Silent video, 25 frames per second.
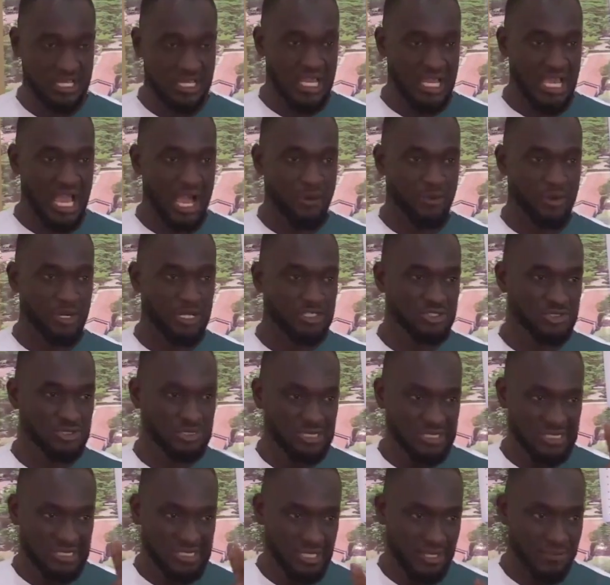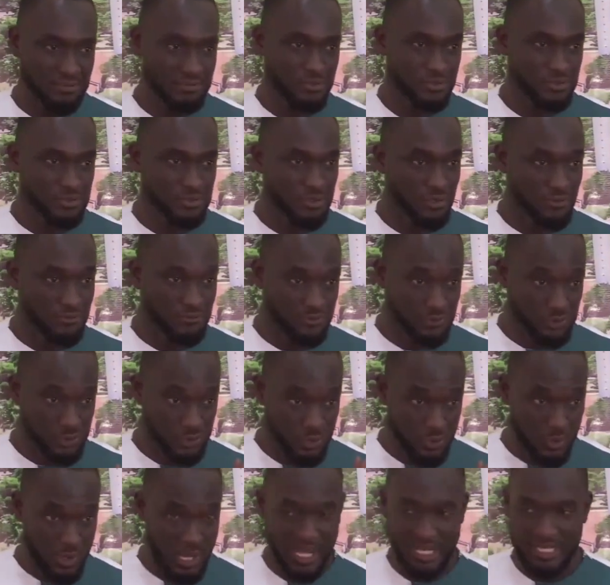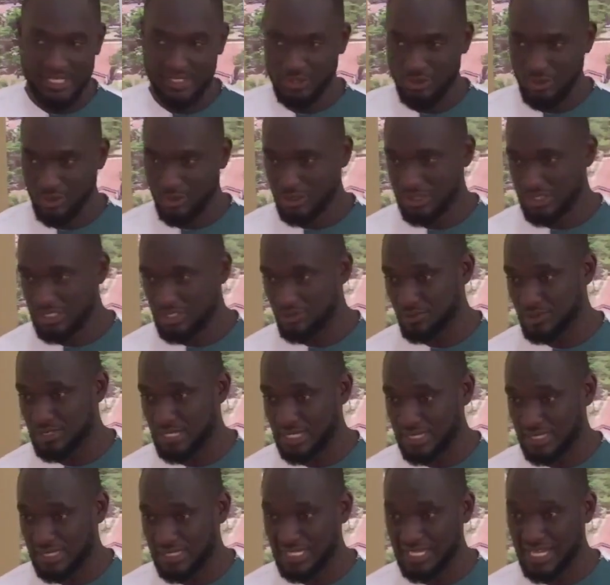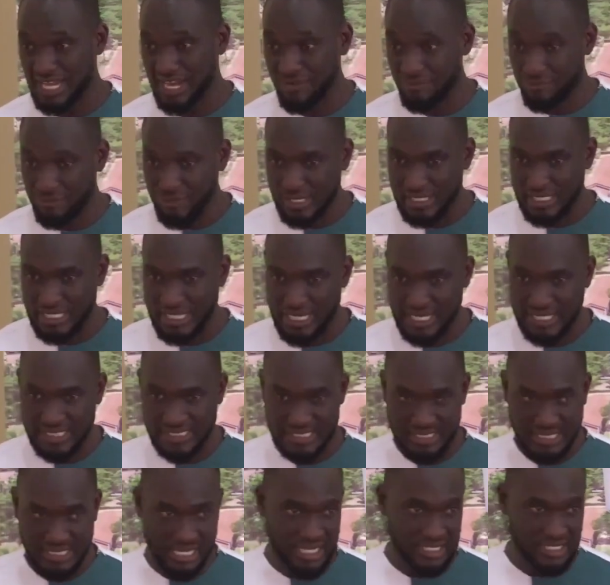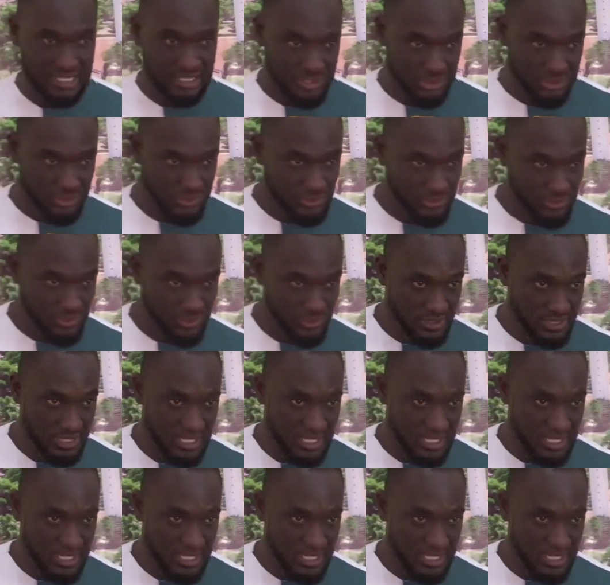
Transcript: I wanted to disabuse you of two ideologies which I think are really hurting Ghana's youth.